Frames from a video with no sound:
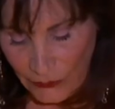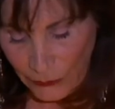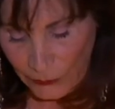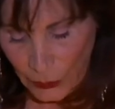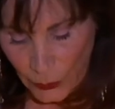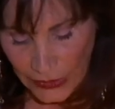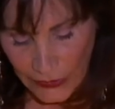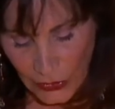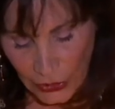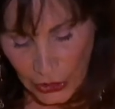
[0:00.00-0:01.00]
of a few
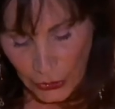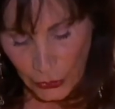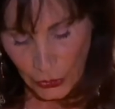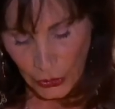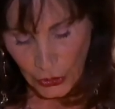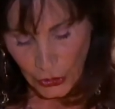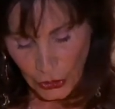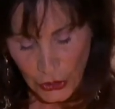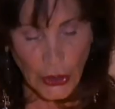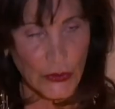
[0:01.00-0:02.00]
weeks ago,
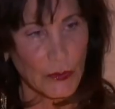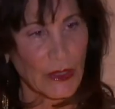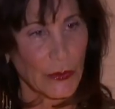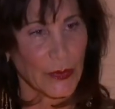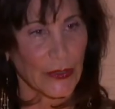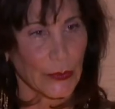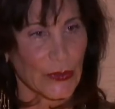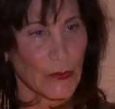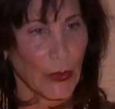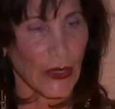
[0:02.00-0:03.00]
shows me to be a
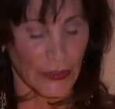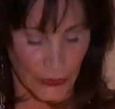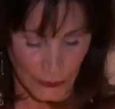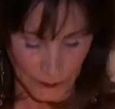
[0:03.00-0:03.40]
responder.